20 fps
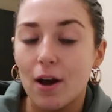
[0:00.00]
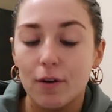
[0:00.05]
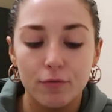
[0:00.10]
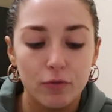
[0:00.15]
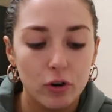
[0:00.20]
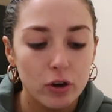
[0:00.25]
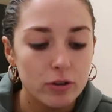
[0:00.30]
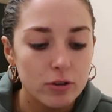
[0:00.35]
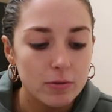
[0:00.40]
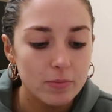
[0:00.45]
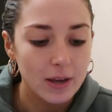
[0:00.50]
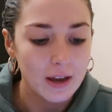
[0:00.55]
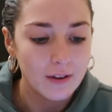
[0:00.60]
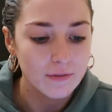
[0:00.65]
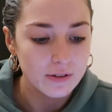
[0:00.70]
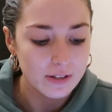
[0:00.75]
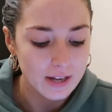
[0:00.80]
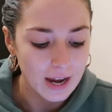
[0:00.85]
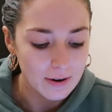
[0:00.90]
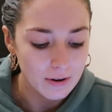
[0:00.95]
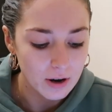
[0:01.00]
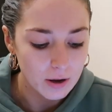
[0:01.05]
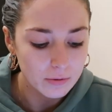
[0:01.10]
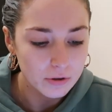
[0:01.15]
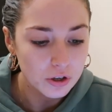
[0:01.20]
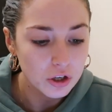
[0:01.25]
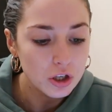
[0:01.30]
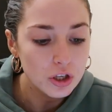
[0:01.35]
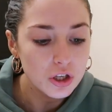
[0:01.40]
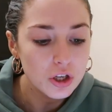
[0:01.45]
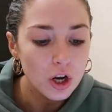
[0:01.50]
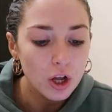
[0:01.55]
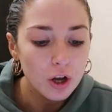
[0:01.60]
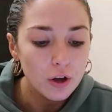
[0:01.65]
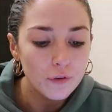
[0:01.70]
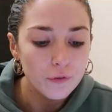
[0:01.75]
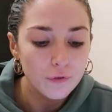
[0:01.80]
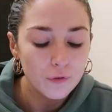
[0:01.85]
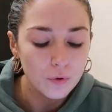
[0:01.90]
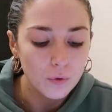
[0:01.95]
I've wrote some gifts down. I was going to do
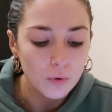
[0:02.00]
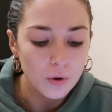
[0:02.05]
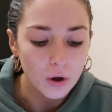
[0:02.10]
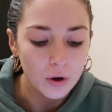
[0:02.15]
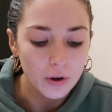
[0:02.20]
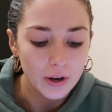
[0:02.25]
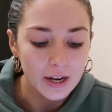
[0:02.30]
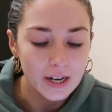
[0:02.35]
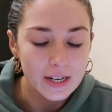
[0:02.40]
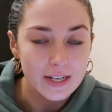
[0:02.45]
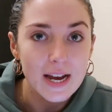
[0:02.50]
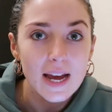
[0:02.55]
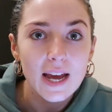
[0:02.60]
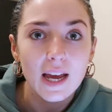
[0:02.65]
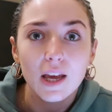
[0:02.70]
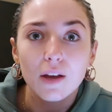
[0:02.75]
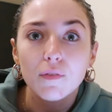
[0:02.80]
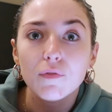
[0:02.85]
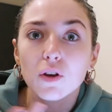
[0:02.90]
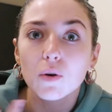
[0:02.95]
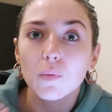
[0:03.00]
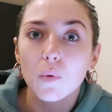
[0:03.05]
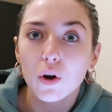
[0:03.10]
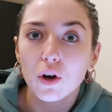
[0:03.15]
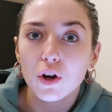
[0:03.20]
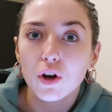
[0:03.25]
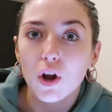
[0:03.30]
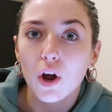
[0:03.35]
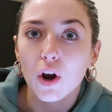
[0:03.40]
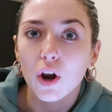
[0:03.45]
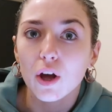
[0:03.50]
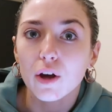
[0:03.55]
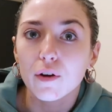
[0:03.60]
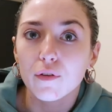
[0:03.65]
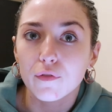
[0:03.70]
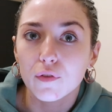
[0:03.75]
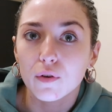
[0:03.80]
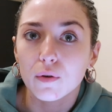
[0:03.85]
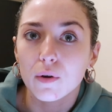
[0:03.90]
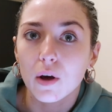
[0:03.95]
like a full guide. If you want to know like a
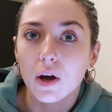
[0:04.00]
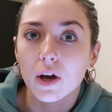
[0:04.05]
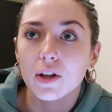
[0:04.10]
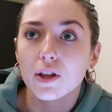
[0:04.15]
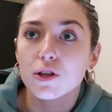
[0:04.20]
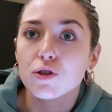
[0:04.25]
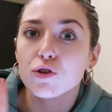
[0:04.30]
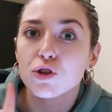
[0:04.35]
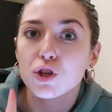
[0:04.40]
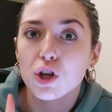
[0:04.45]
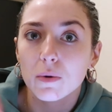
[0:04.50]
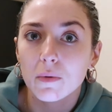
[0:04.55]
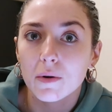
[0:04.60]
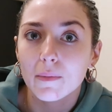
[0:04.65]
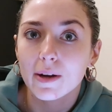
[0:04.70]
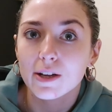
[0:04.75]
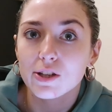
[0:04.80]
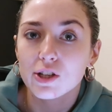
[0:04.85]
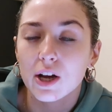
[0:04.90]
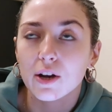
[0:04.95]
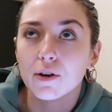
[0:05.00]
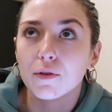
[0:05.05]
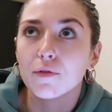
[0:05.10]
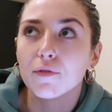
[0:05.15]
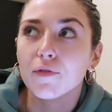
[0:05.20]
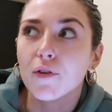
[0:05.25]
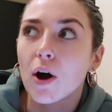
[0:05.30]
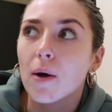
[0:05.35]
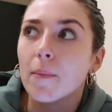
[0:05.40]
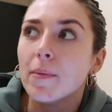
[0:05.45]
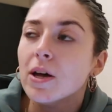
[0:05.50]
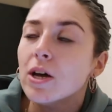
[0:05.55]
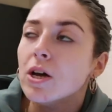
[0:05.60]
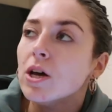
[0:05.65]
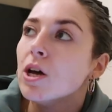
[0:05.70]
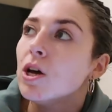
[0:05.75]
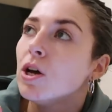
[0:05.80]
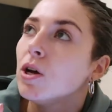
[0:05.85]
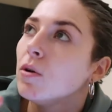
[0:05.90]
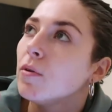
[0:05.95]
full guide, there's two on my channel from,
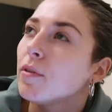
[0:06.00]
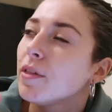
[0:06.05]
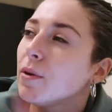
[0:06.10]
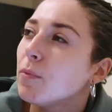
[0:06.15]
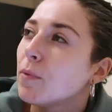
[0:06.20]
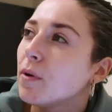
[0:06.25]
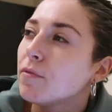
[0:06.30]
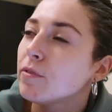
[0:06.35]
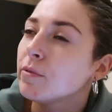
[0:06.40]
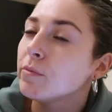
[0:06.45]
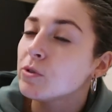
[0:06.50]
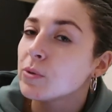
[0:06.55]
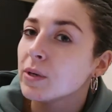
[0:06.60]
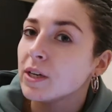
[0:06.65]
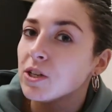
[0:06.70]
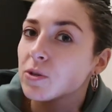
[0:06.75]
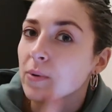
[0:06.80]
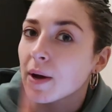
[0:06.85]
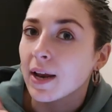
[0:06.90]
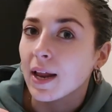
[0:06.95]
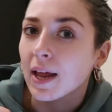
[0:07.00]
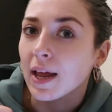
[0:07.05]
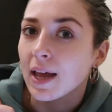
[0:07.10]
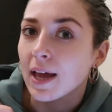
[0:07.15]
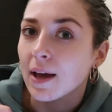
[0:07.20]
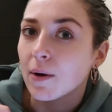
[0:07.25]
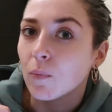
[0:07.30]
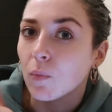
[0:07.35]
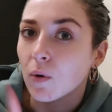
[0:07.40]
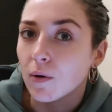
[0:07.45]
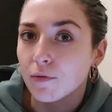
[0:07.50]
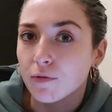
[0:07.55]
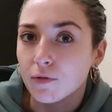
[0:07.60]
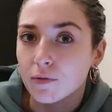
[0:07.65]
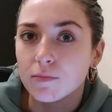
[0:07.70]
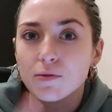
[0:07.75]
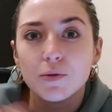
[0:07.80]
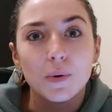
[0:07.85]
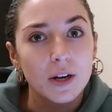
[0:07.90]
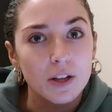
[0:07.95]
I think one from 2020 and one
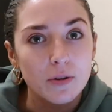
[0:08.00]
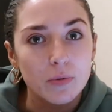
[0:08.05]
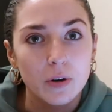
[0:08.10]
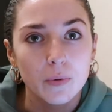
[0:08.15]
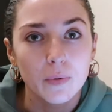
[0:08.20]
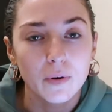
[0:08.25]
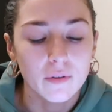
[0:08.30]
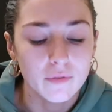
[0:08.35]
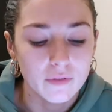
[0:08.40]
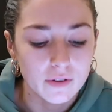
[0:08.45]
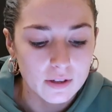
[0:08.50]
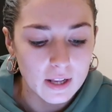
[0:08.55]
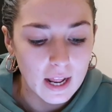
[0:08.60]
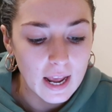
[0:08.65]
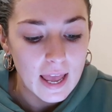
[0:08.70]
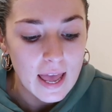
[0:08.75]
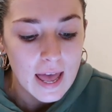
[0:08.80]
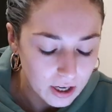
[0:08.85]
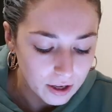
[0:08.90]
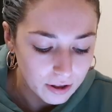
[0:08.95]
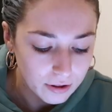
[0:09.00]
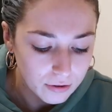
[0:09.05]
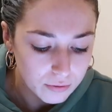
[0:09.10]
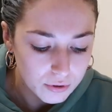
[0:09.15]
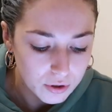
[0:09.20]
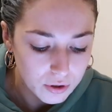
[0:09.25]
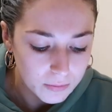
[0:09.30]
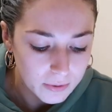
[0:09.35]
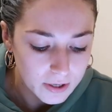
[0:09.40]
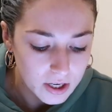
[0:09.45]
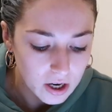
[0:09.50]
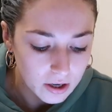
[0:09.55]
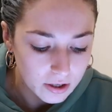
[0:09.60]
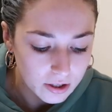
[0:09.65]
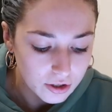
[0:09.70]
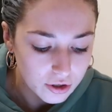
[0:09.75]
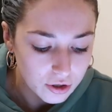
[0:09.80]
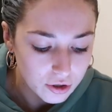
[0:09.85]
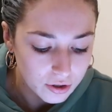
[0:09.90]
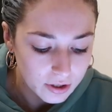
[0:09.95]
from 2021, obviously. I thought it would be
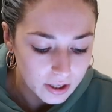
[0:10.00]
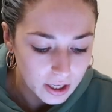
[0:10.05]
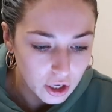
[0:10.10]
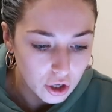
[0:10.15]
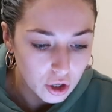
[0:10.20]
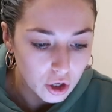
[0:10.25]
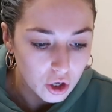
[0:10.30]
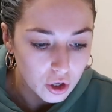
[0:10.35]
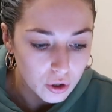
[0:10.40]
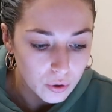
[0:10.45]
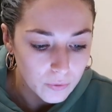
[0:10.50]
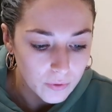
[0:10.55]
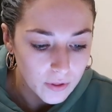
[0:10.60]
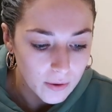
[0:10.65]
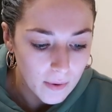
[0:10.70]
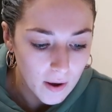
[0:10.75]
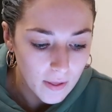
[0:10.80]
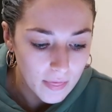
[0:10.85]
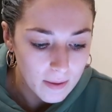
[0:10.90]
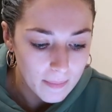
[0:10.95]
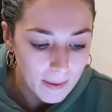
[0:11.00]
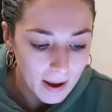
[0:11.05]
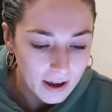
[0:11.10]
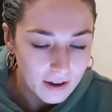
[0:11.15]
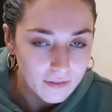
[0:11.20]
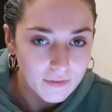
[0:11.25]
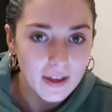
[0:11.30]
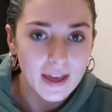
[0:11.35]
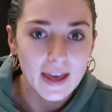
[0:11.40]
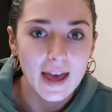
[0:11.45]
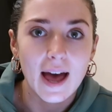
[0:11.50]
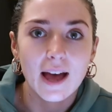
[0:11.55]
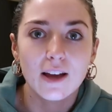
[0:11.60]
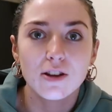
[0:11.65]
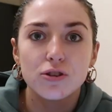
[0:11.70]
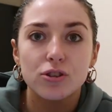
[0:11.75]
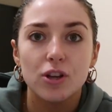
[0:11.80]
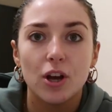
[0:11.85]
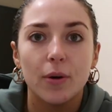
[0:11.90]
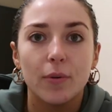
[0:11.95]
nice to just include them on the back of here.
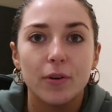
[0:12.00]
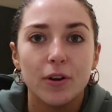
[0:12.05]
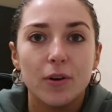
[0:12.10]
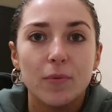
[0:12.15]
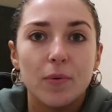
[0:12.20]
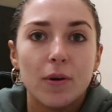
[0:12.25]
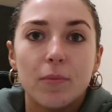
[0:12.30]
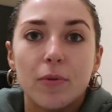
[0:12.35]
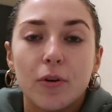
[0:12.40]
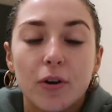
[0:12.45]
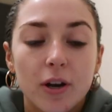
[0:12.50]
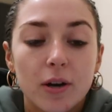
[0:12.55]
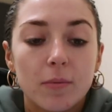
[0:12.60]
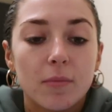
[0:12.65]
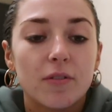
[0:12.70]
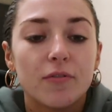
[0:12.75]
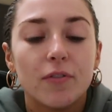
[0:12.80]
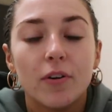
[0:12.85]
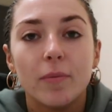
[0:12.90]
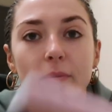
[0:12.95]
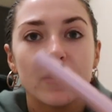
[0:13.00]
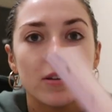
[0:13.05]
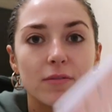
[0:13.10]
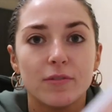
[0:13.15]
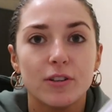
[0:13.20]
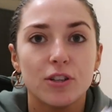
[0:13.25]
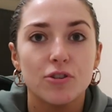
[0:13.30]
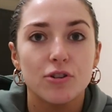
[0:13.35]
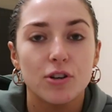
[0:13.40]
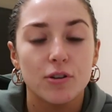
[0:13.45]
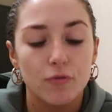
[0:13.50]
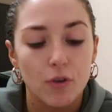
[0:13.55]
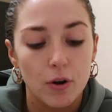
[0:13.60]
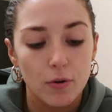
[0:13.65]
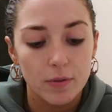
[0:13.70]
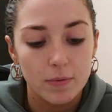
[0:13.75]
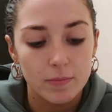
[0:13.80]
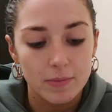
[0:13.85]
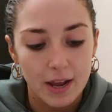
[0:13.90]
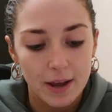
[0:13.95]
So I don't know why I'm looking on my phone because I've literally
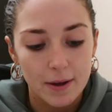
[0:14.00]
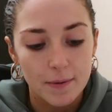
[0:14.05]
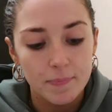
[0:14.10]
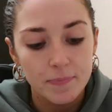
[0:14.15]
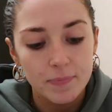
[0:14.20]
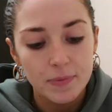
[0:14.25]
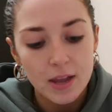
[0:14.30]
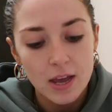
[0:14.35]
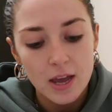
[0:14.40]
wrote them down.